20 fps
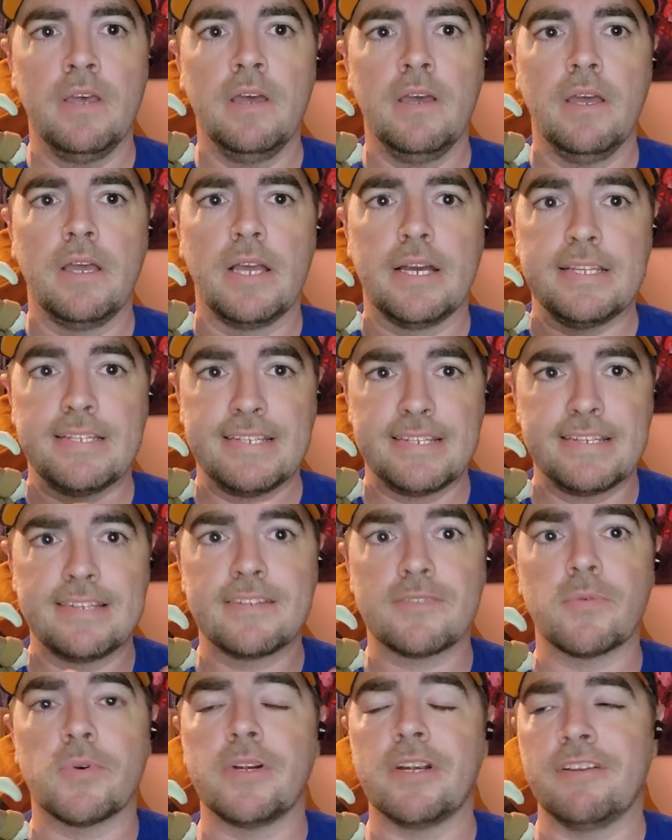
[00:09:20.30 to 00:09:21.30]
Because this
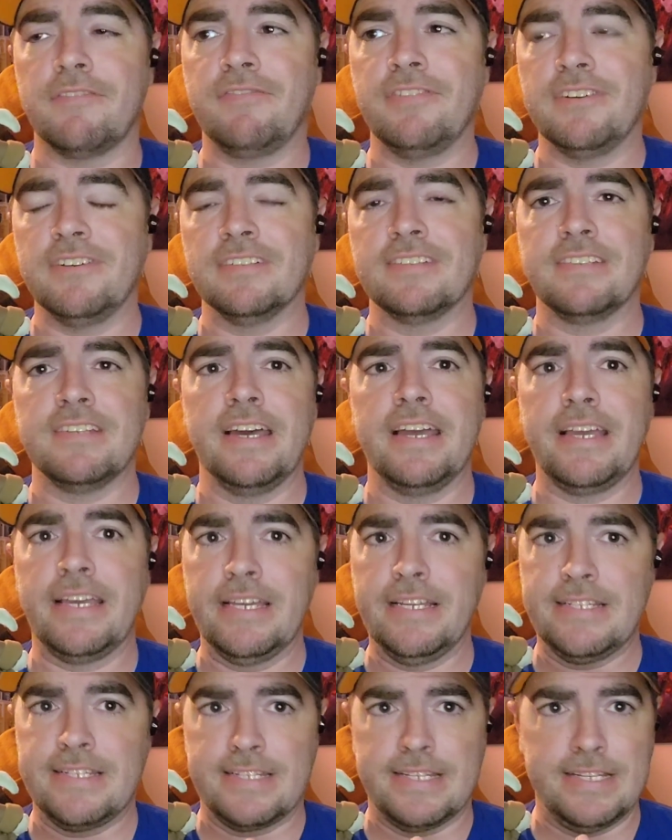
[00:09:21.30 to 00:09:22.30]
is where it feels like
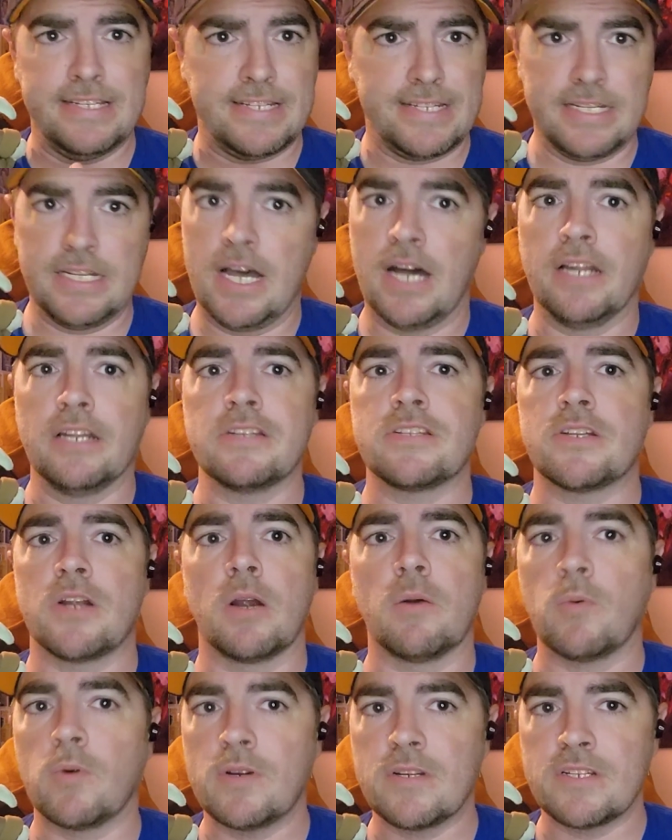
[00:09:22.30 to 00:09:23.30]
it's not a
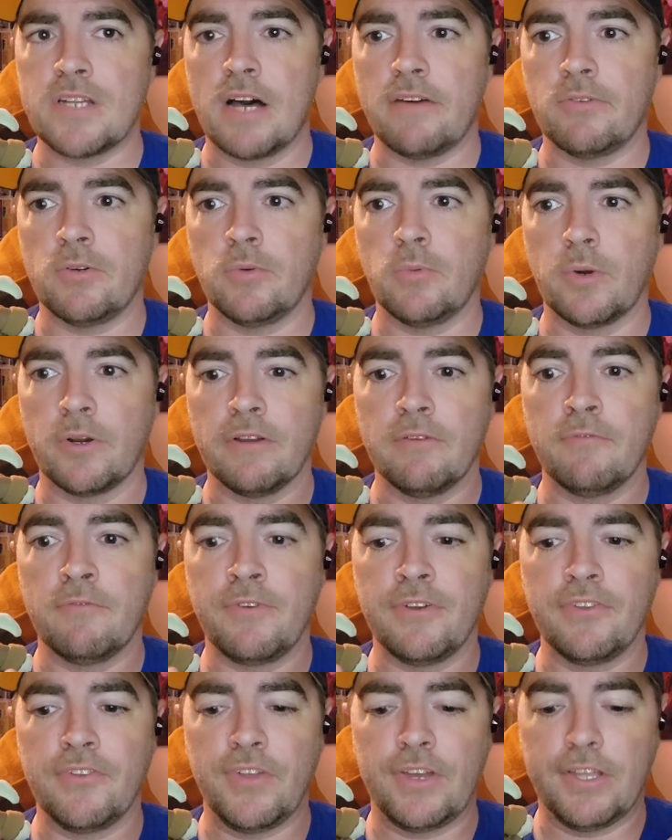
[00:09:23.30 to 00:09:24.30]
Star Wars novel, where it
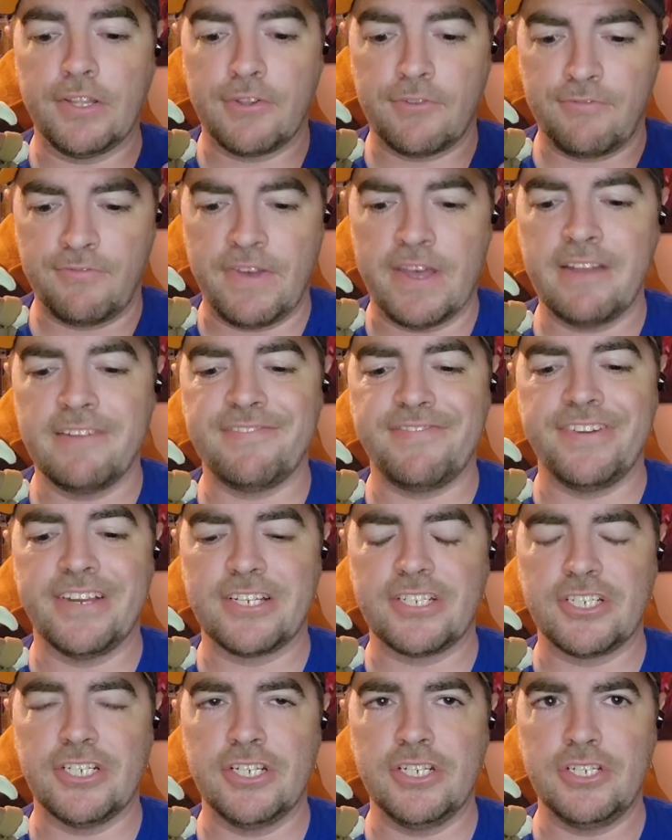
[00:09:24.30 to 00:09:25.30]
feels like it's fan
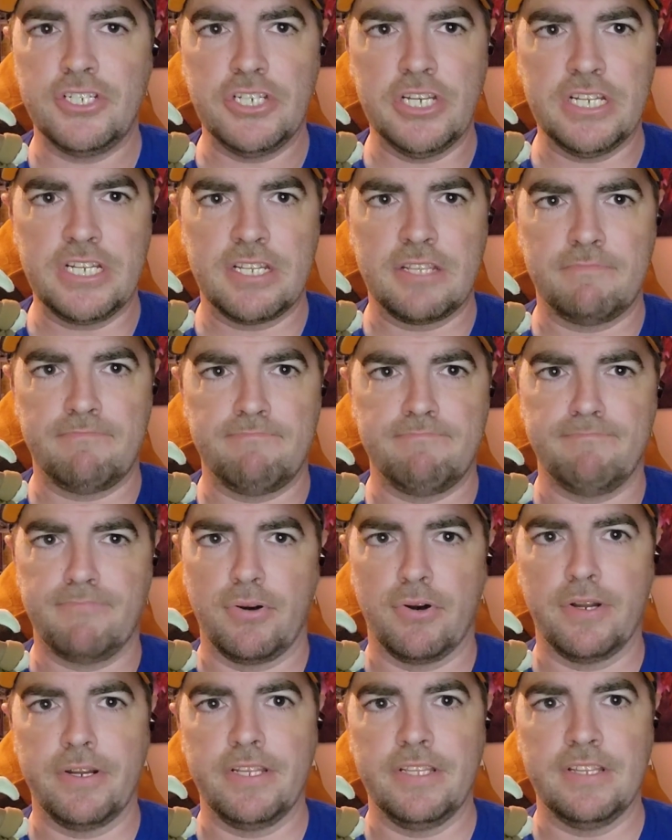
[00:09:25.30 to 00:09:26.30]
fiction just
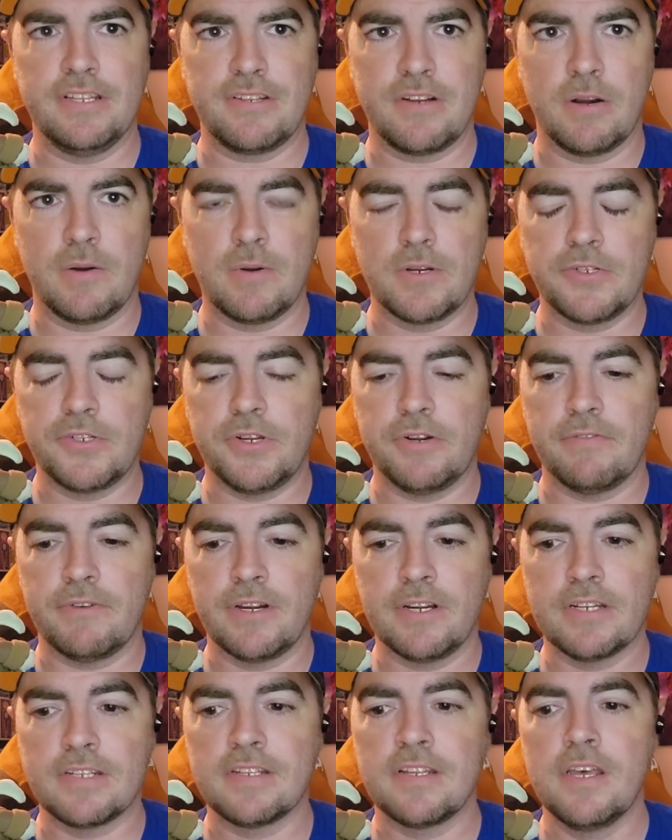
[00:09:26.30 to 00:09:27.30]
put in the Star Wars
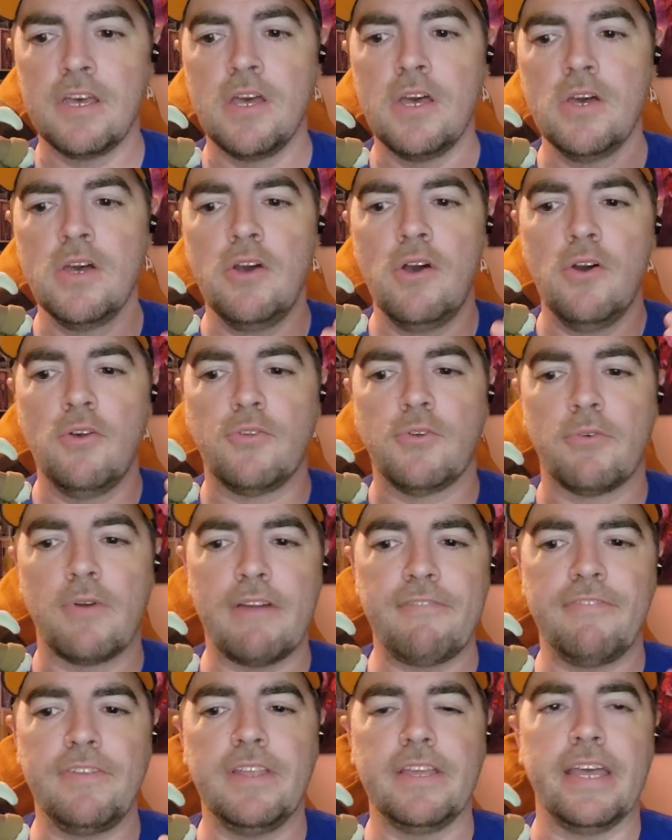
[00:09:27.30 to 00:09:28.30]
universe. So
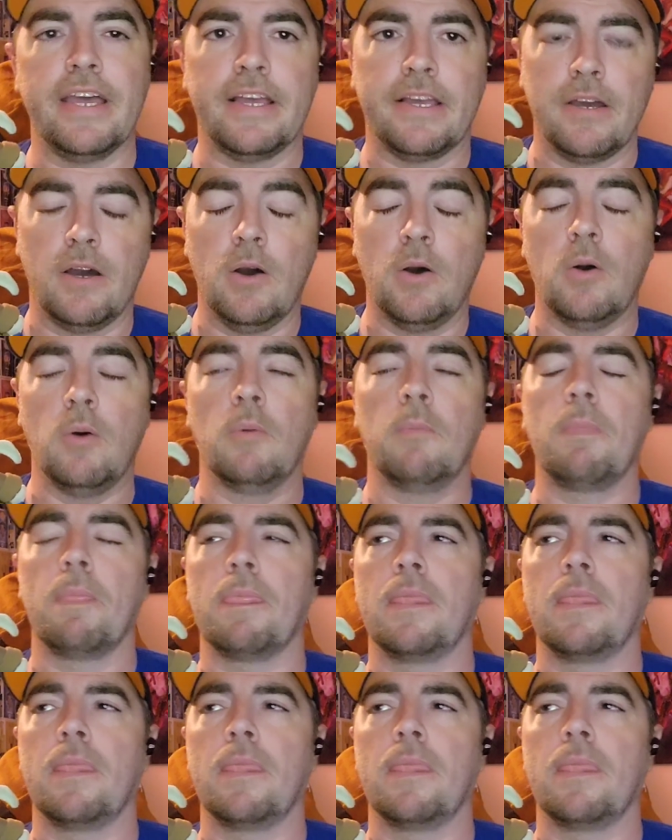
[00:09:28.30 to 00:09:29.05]
right from the get-go,